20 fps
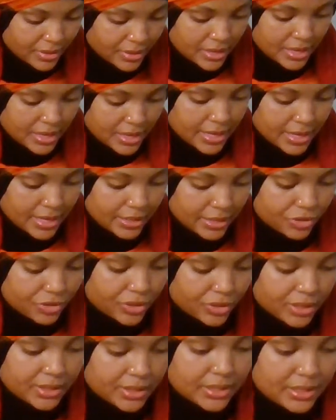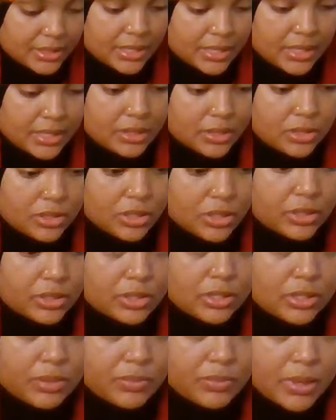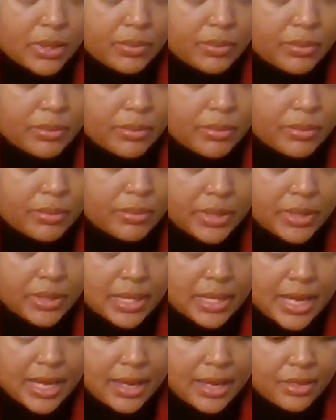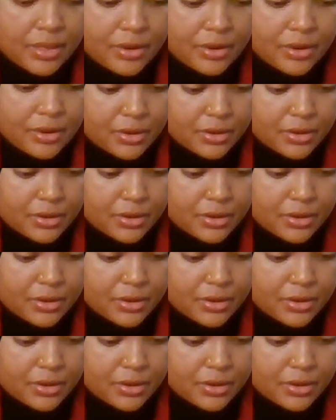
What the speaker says: And as you can see, it starts to bubble up and lather.